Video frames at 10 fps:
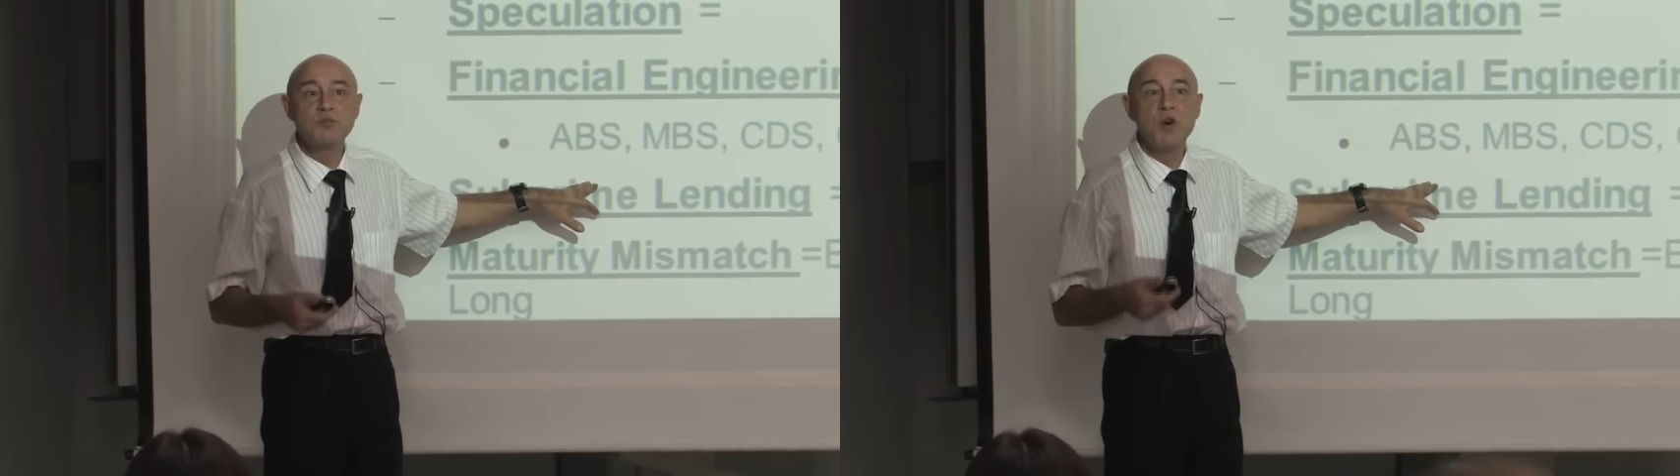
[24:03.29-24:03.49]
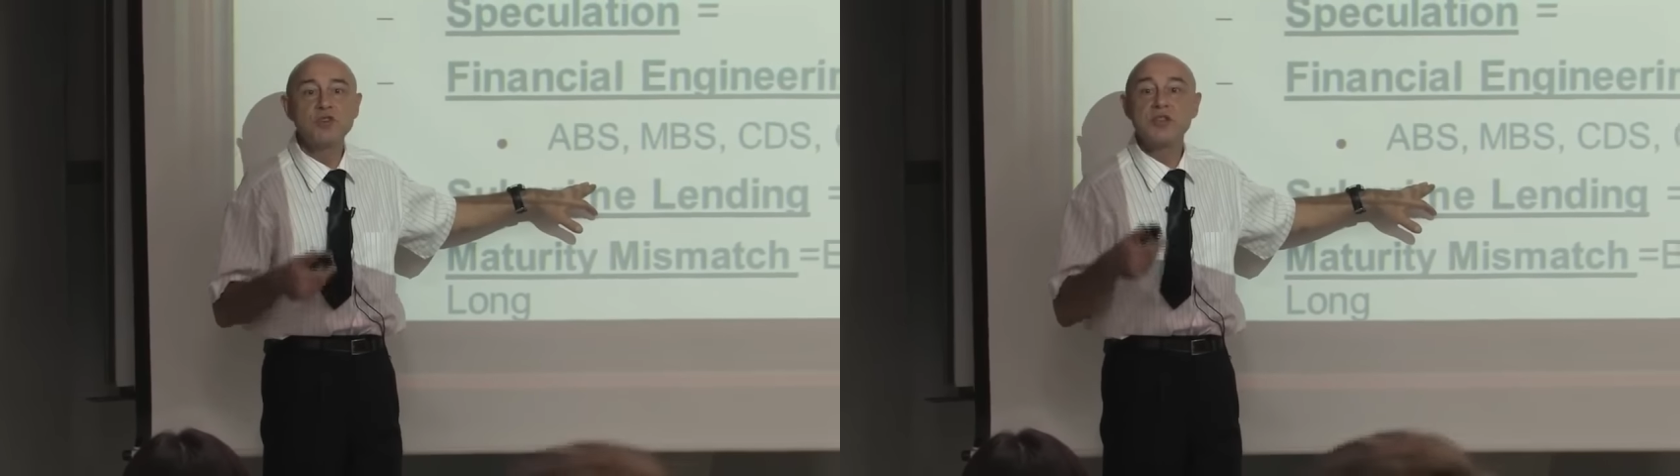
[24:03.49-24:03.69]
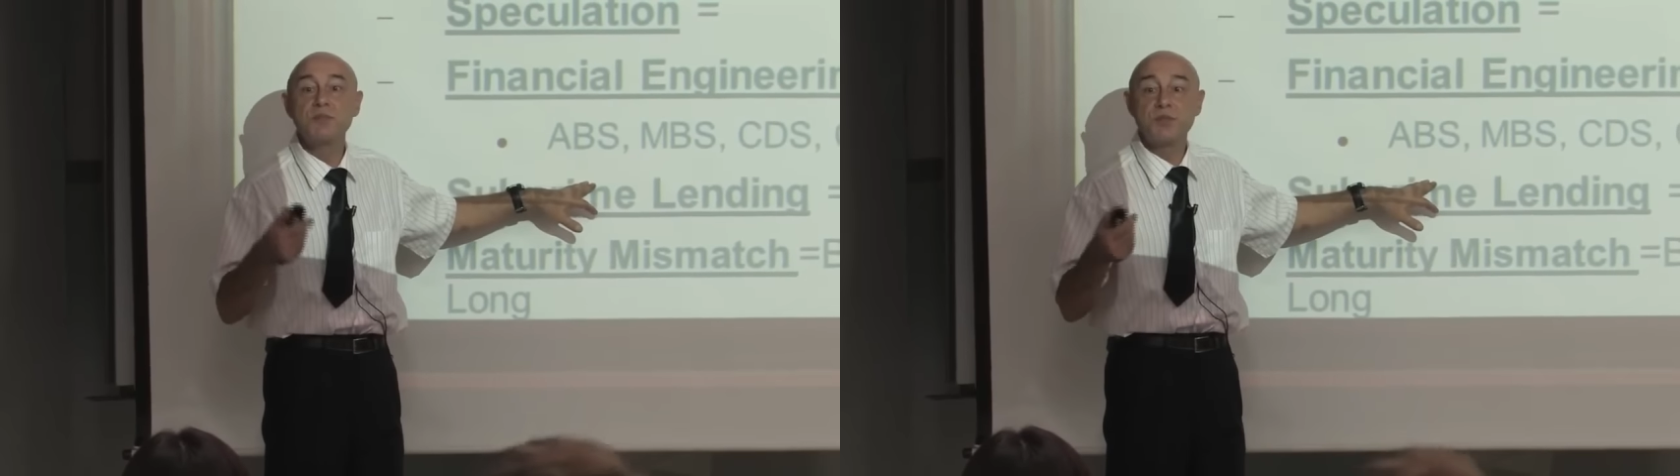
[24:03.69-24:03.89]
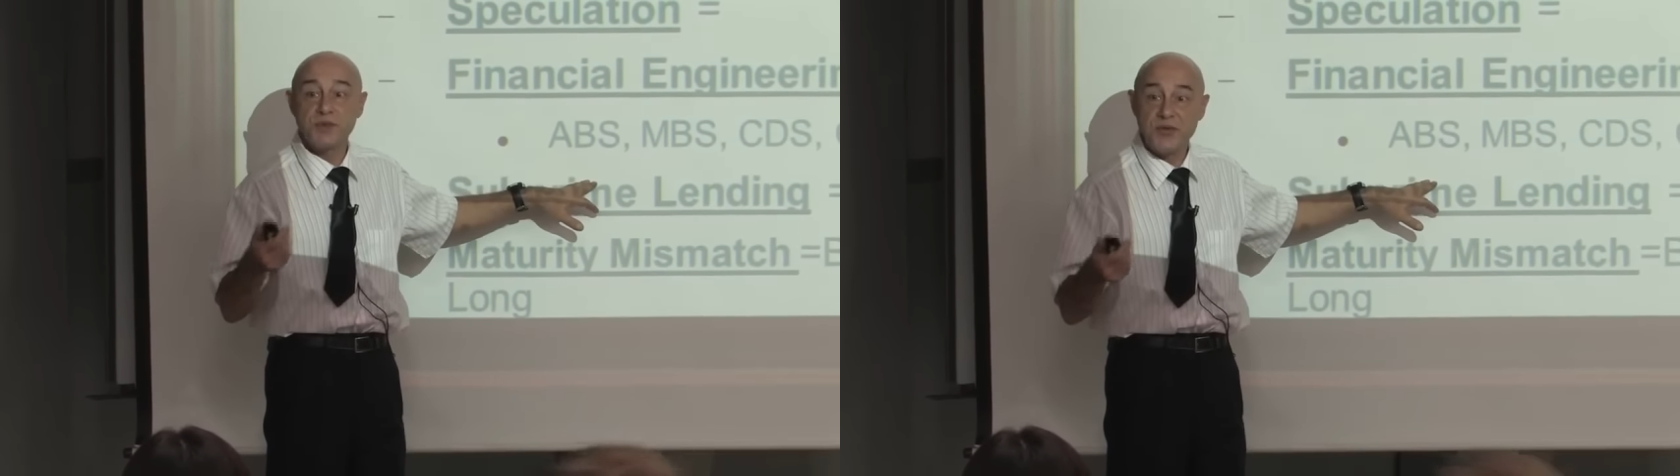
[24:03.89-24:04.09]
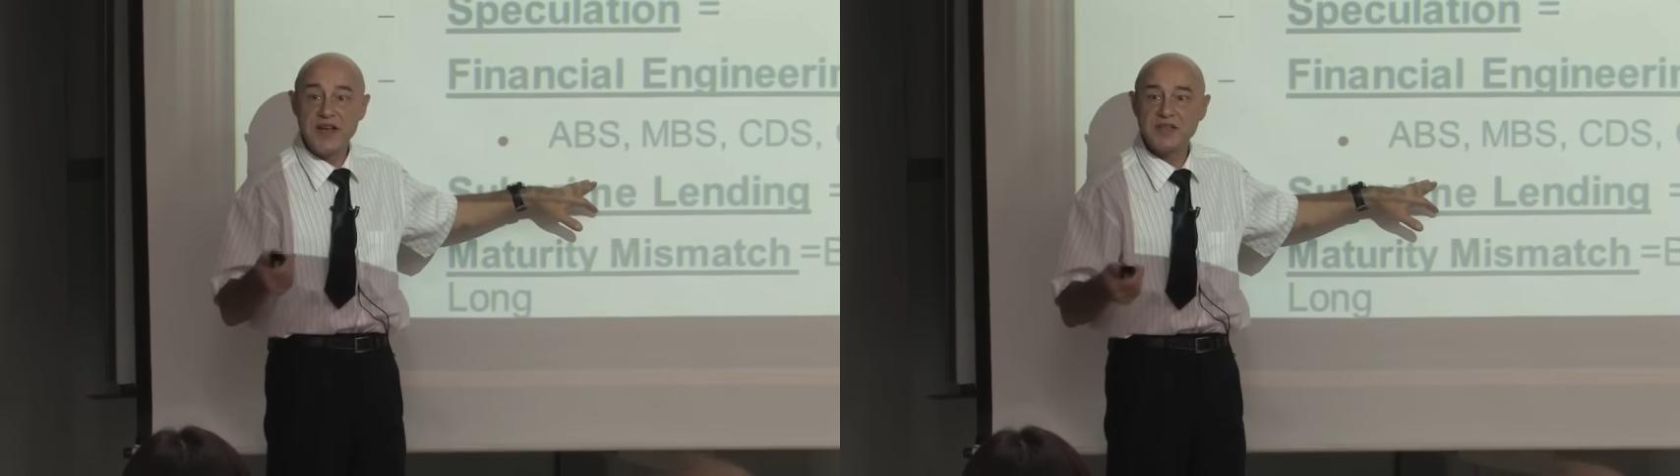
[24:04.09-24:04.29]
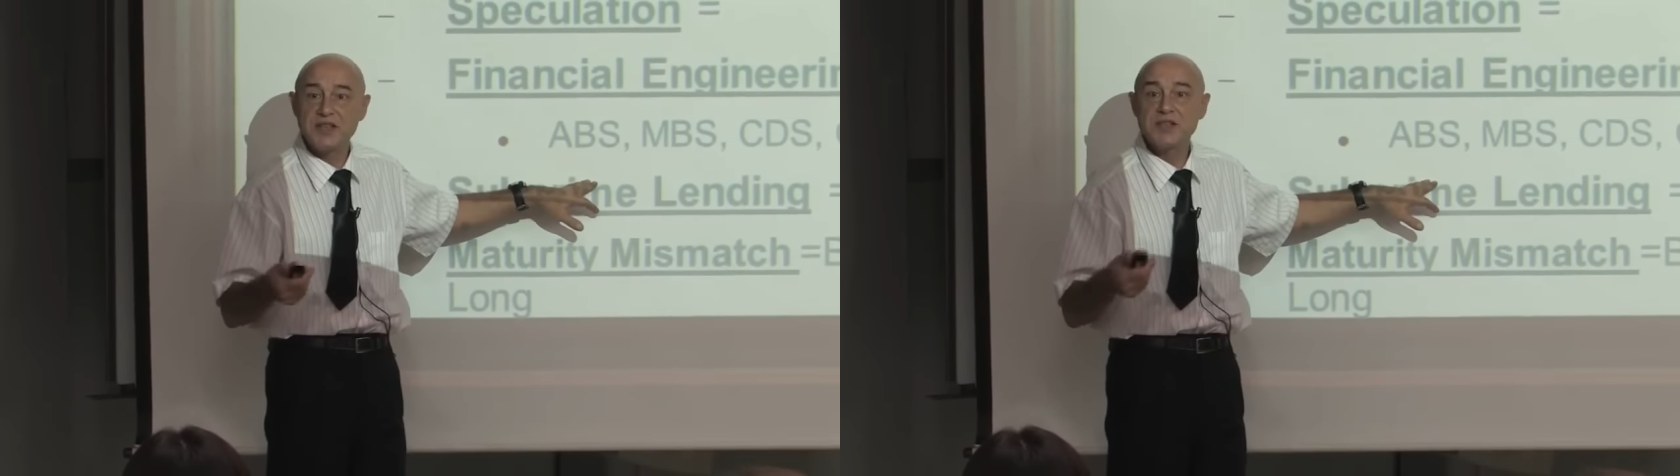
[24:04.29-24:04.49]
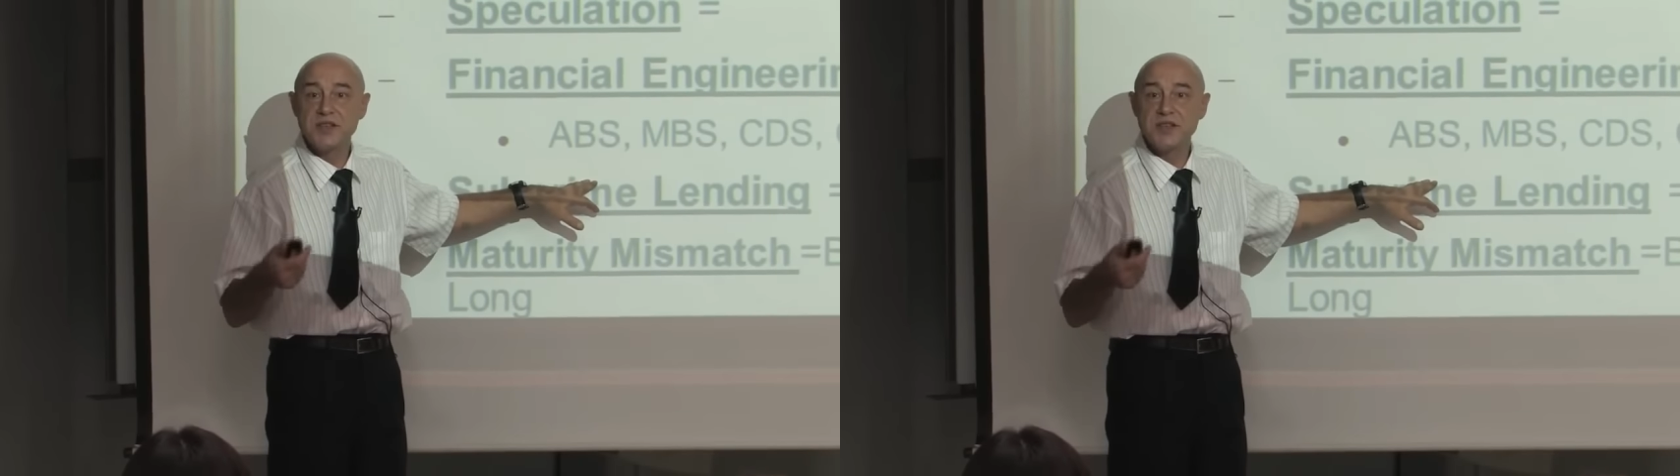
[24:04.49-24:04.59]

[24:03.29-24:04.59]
mostly professors